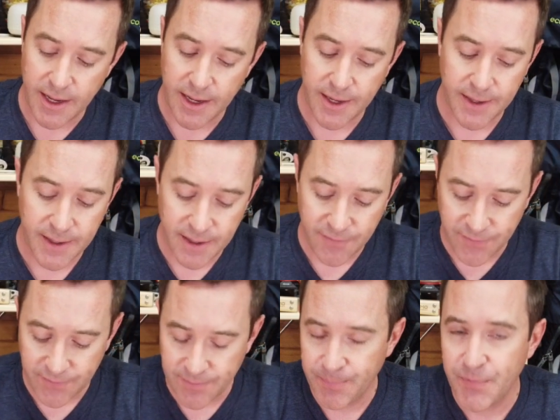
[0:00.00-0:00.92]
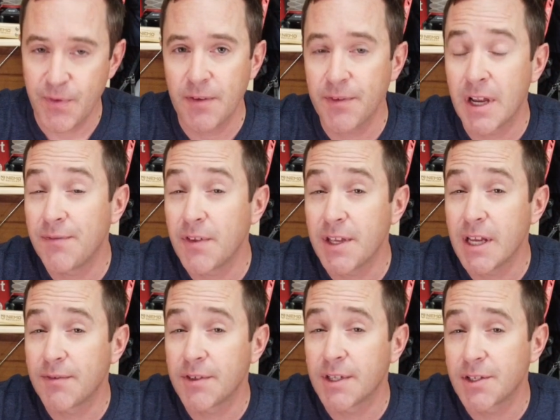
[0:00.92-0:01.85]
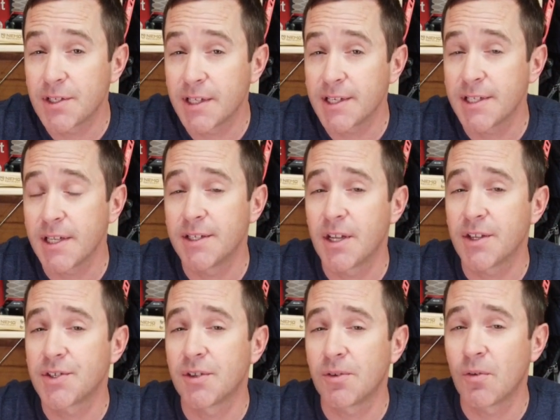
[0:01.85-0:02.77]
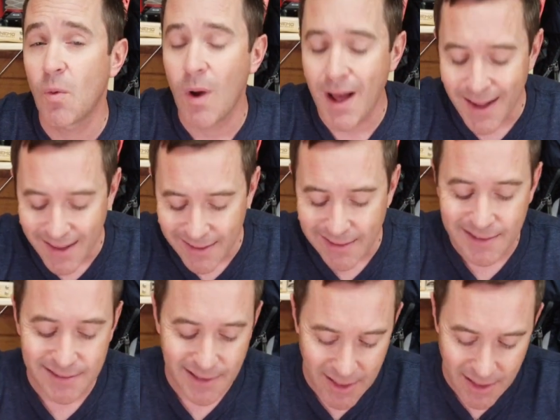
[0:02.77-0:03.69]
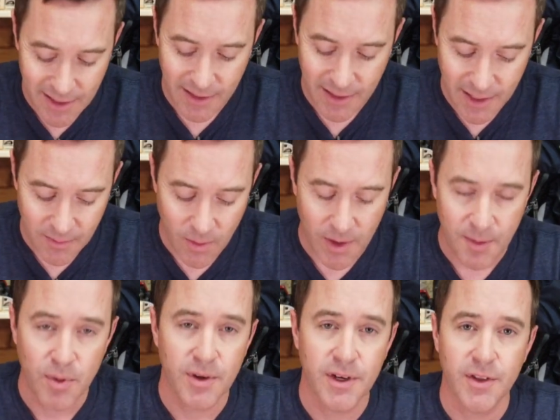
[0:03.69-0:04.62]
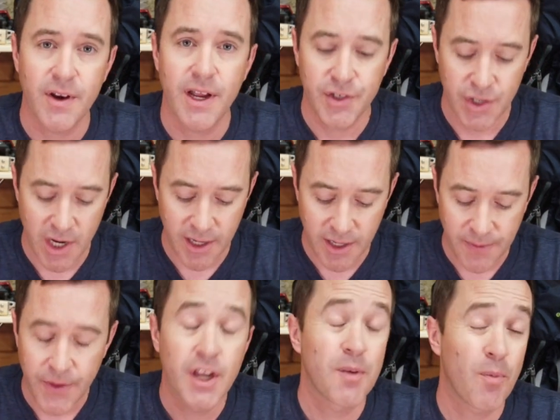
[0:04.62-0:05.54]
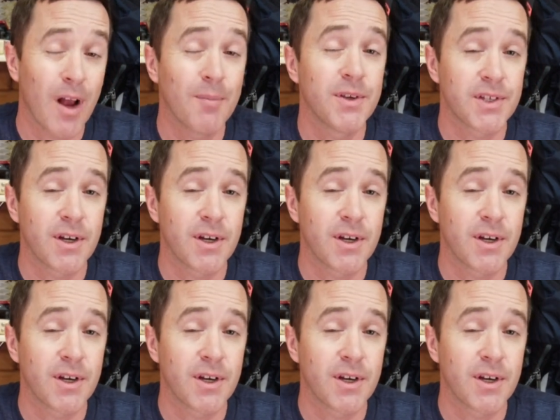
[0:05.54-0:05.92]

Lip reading: If you have a knife that you haven't touched, like I said, touched in a little while and want to put another edge on it, probably